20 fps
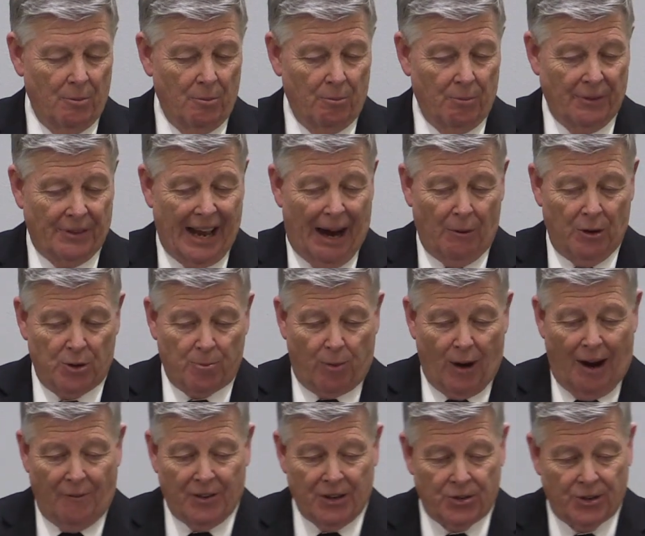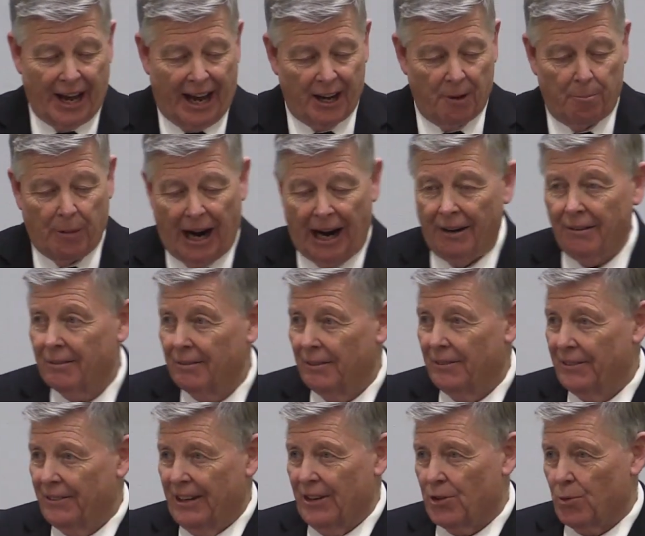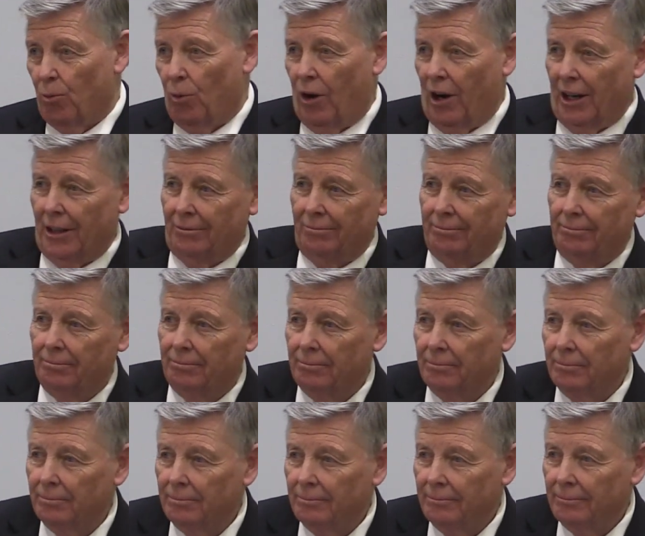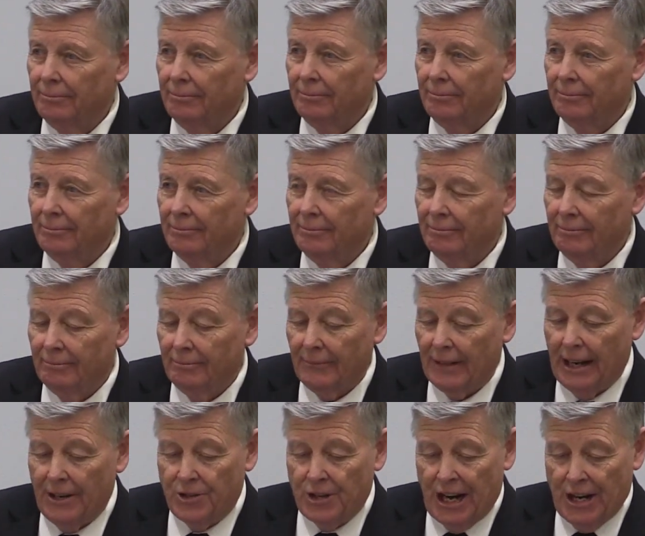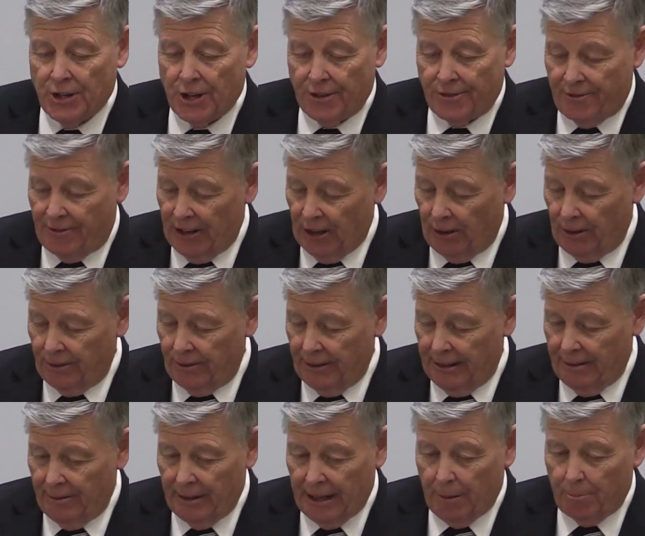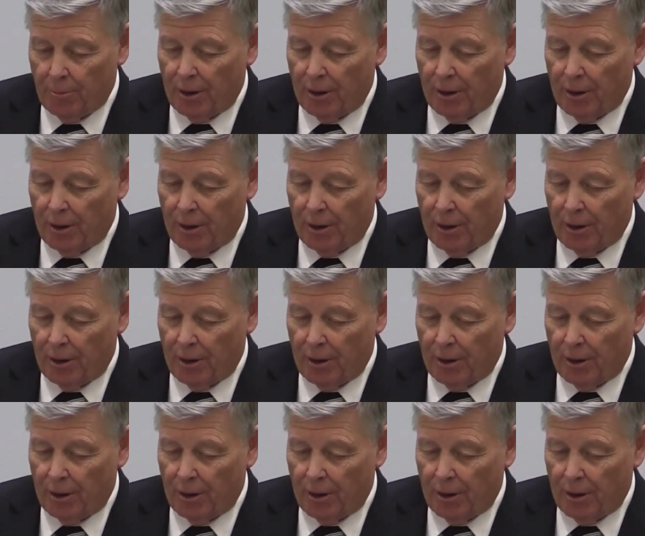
But that was prophesied about this one. And Jesus filled it